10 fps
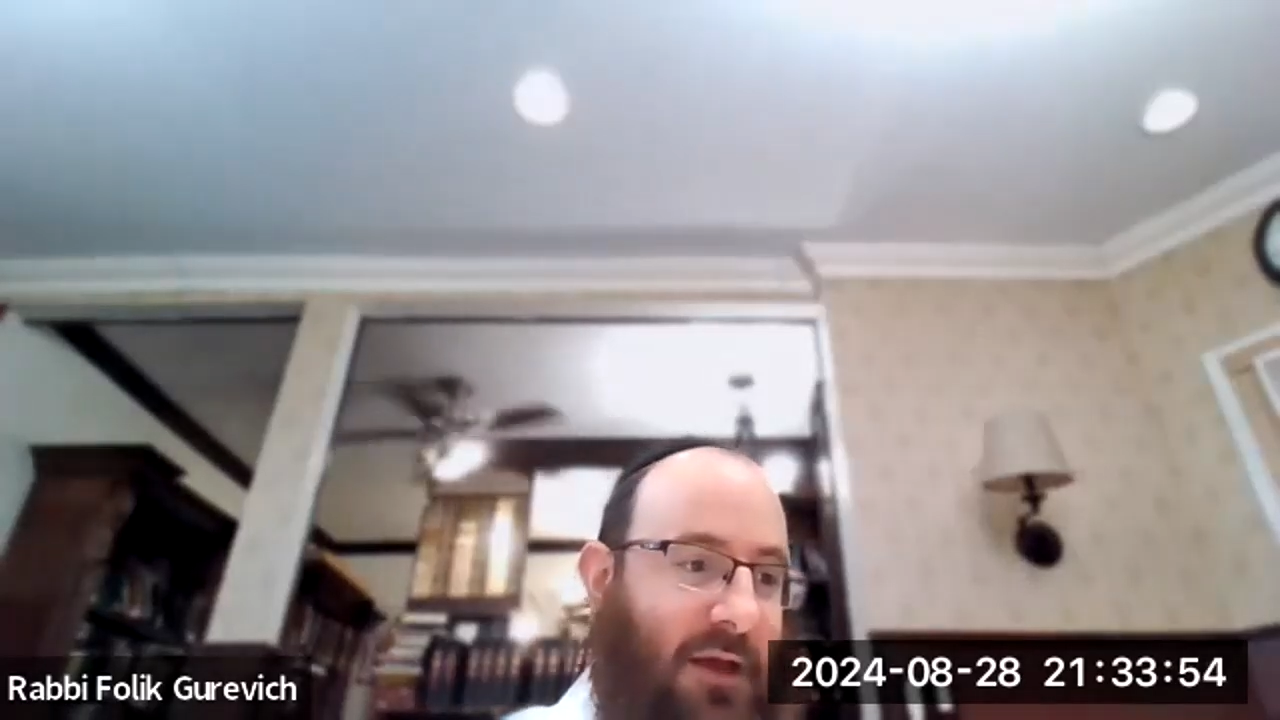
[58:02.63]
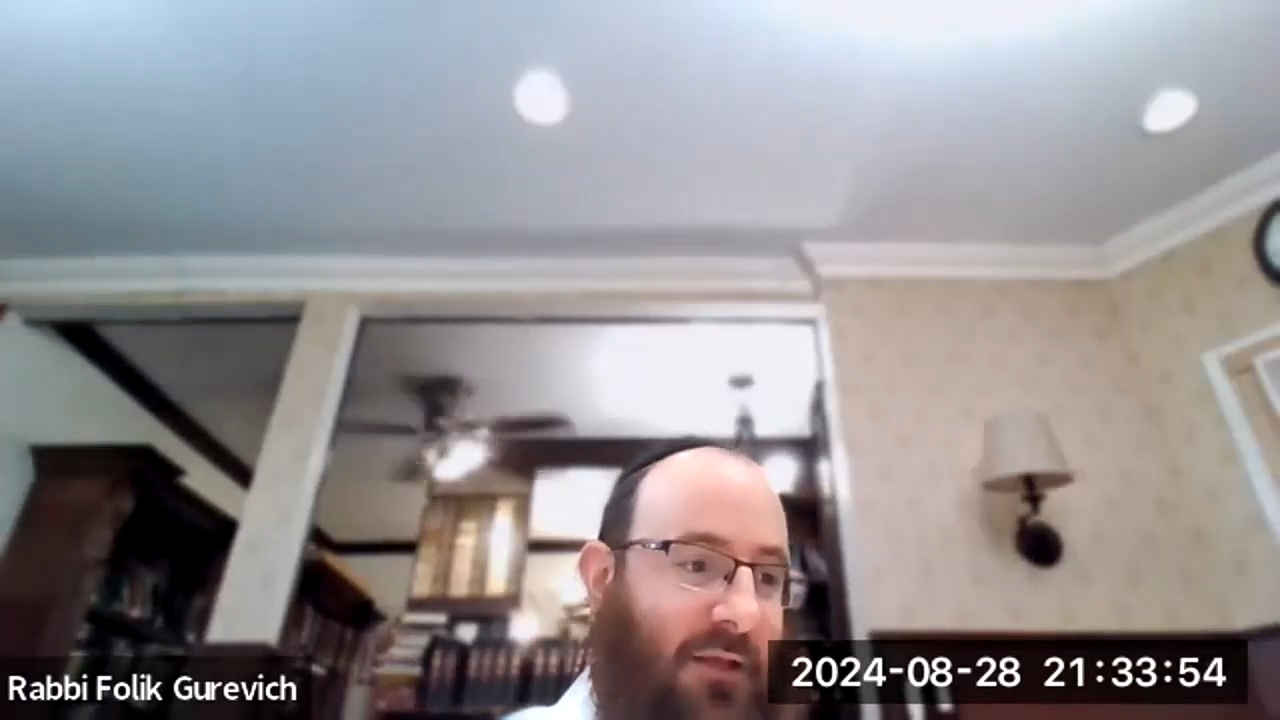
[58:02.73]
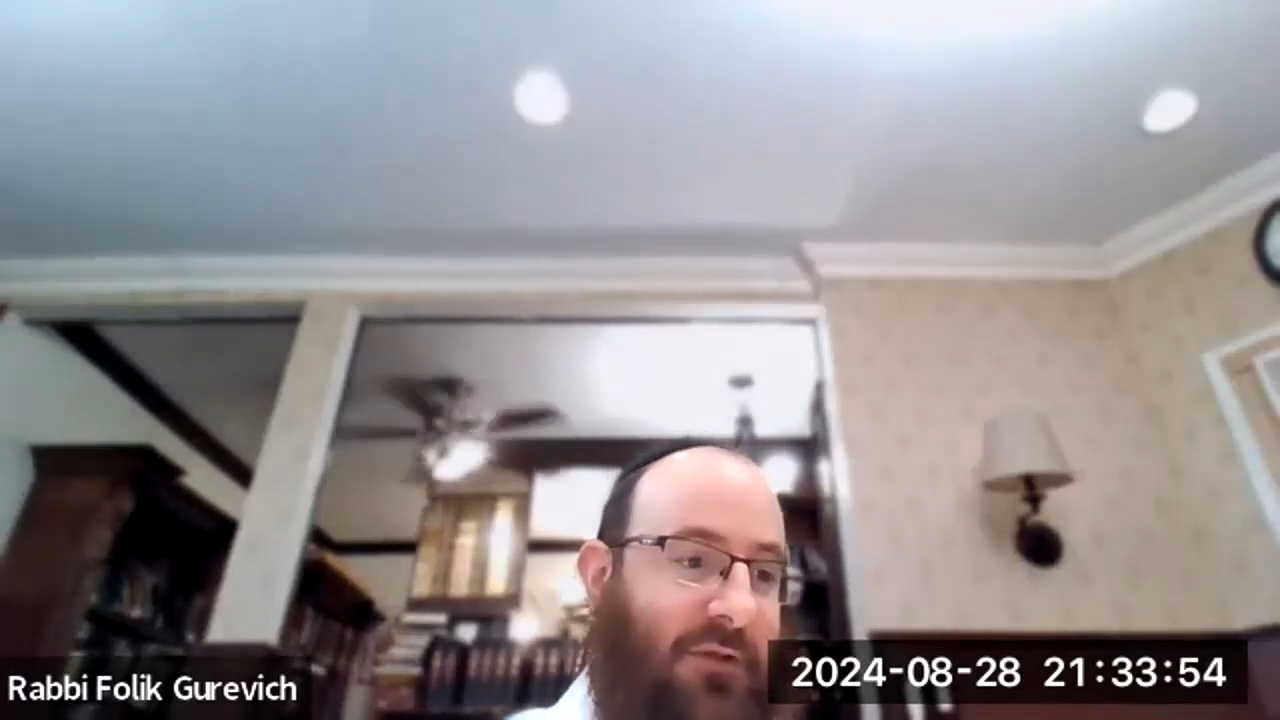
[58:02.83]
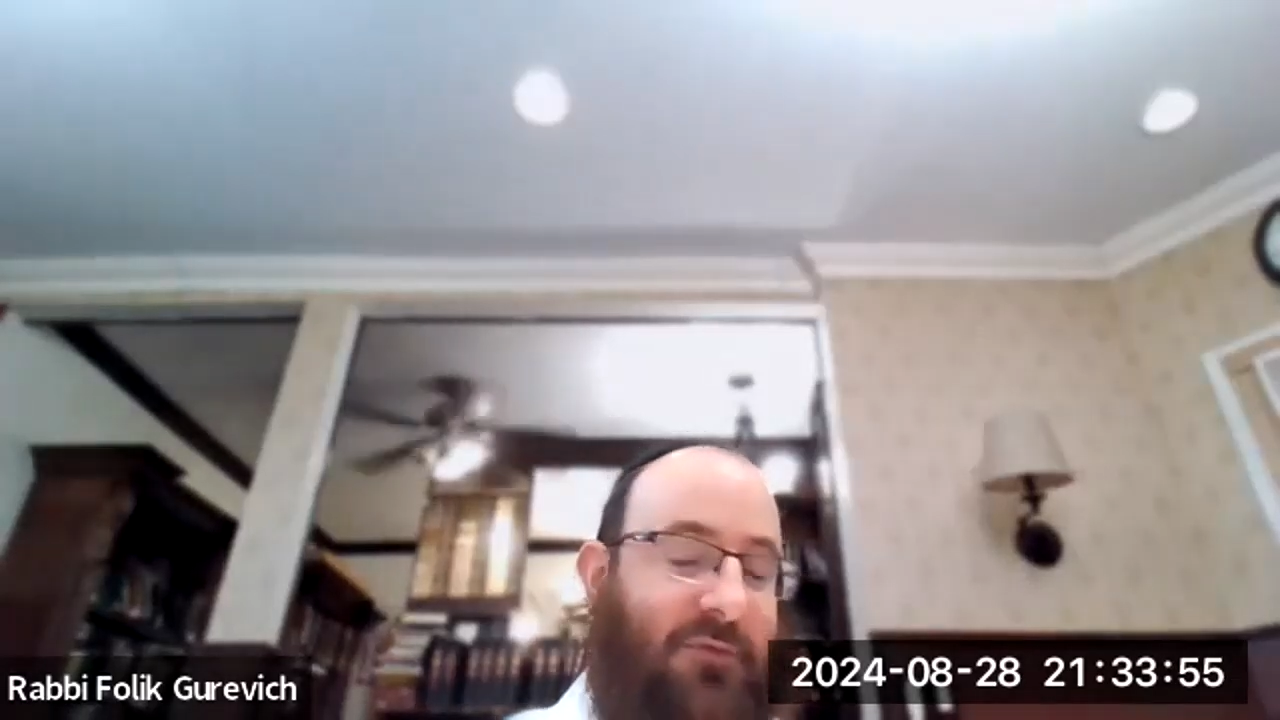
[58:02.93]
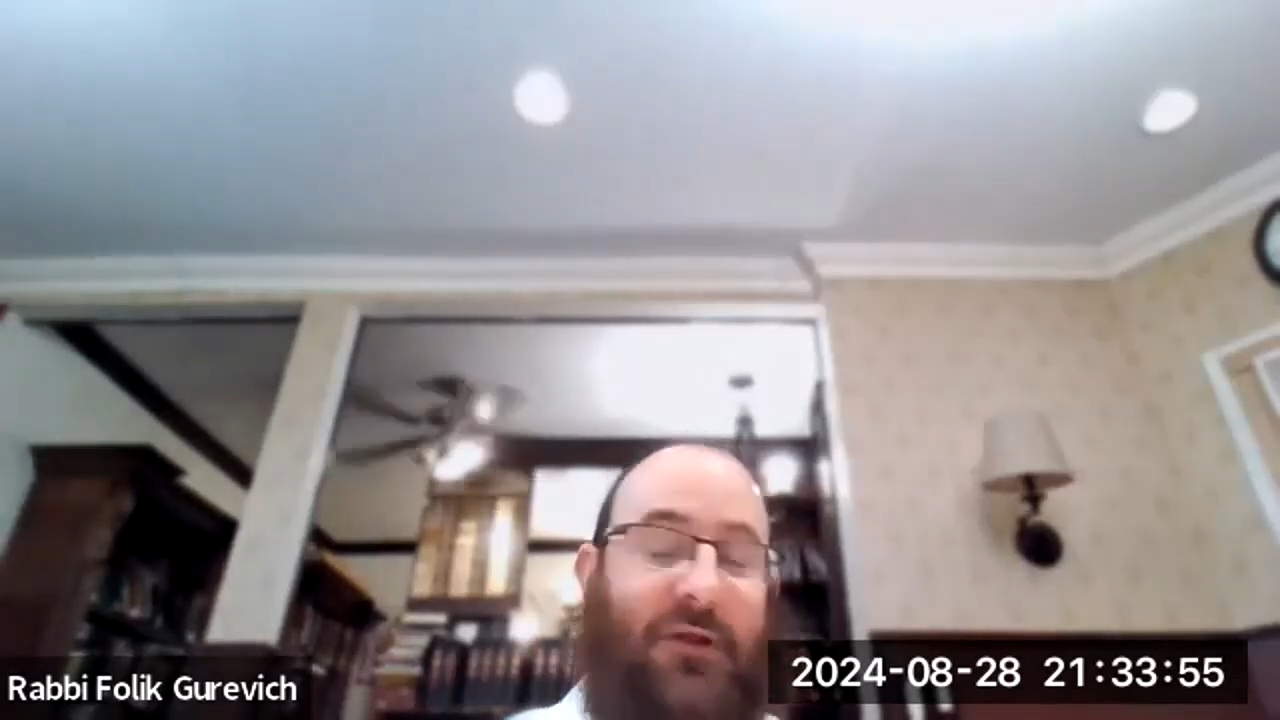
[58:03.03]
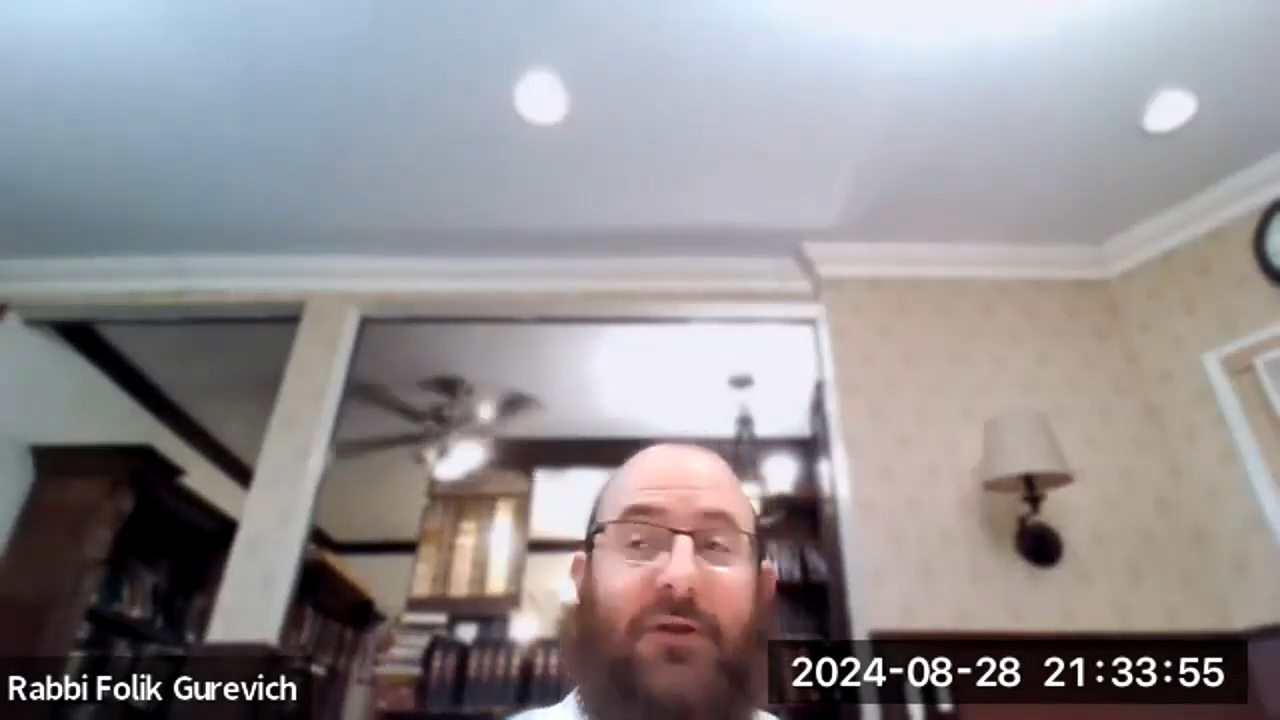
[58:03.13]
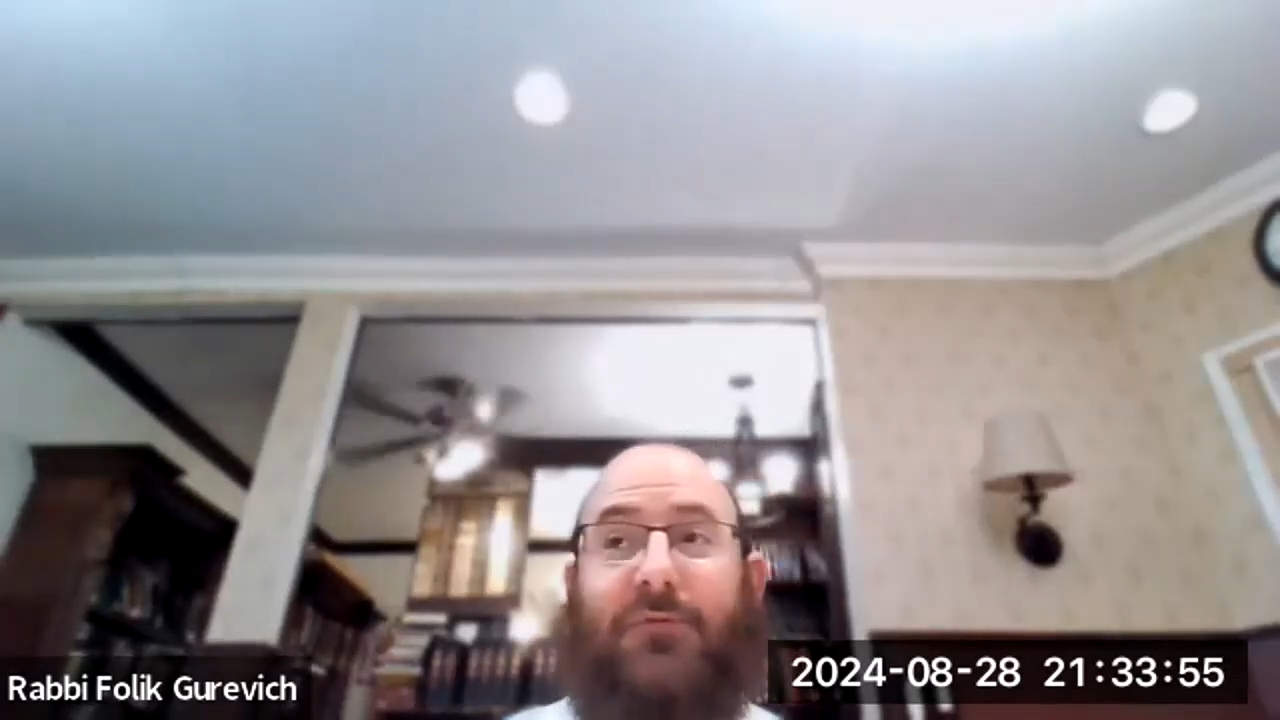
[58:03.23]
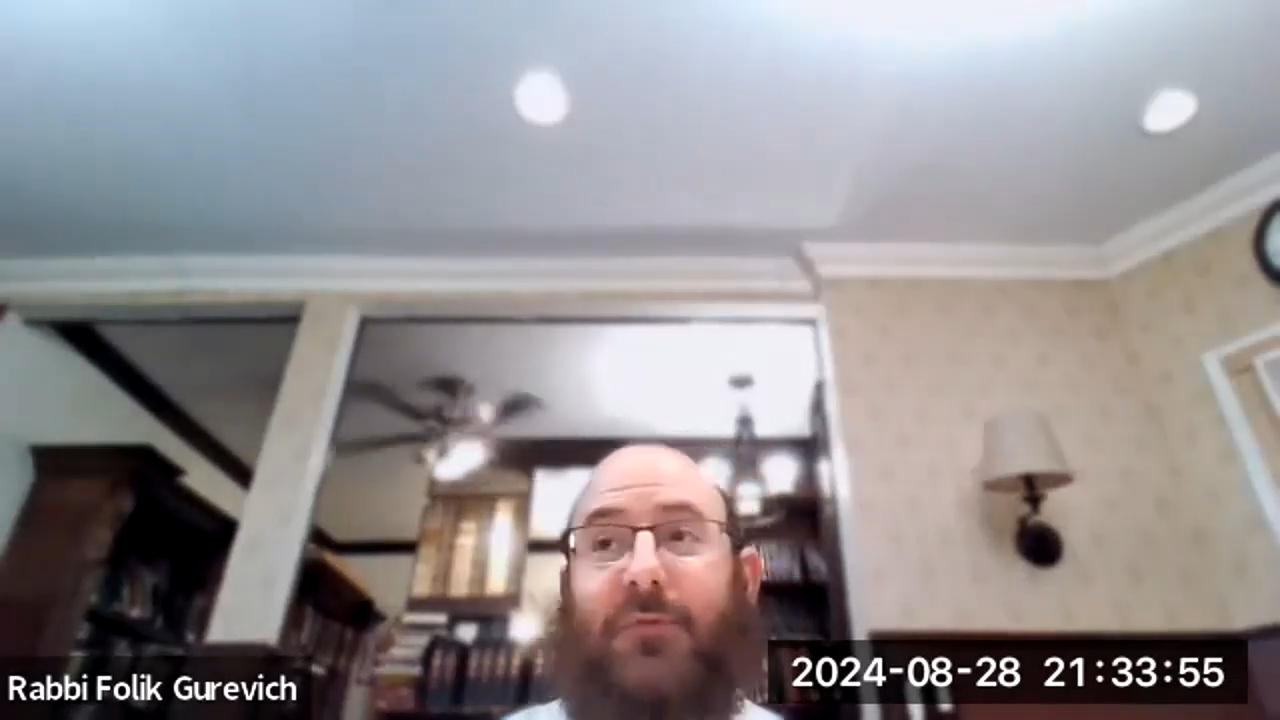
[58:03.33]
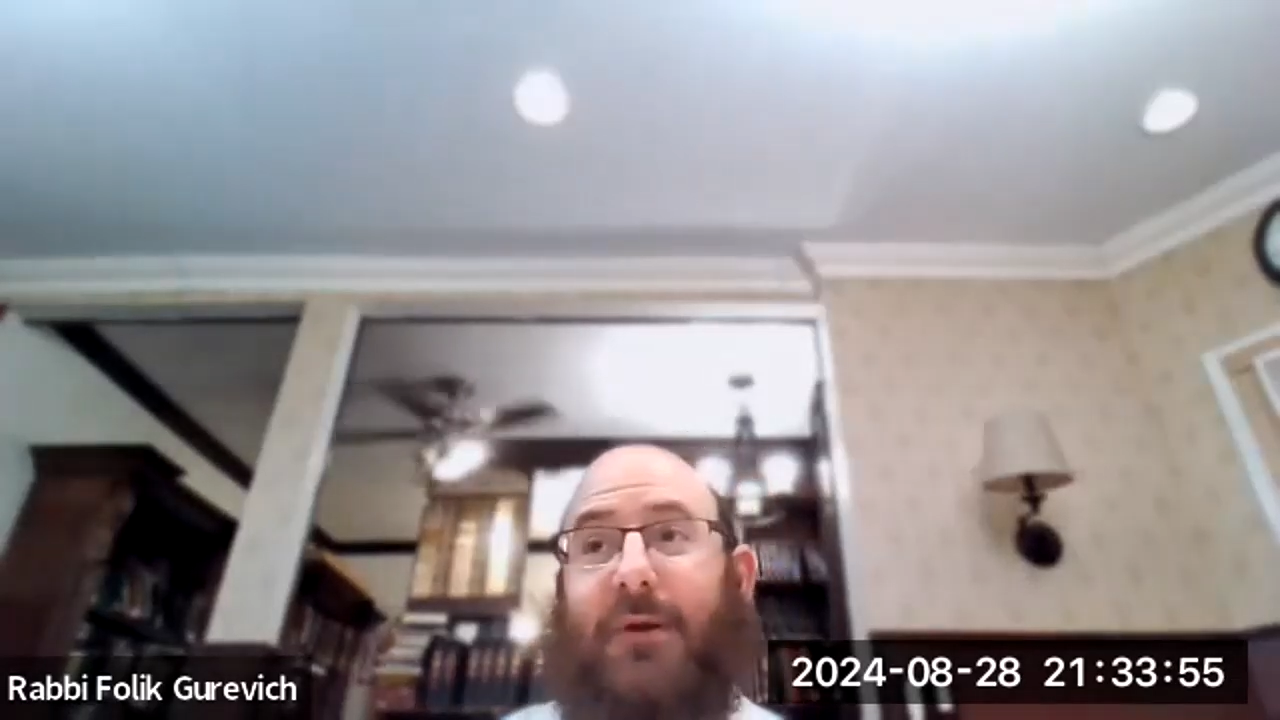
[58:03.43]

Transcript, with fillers: Doesn't At least work. I know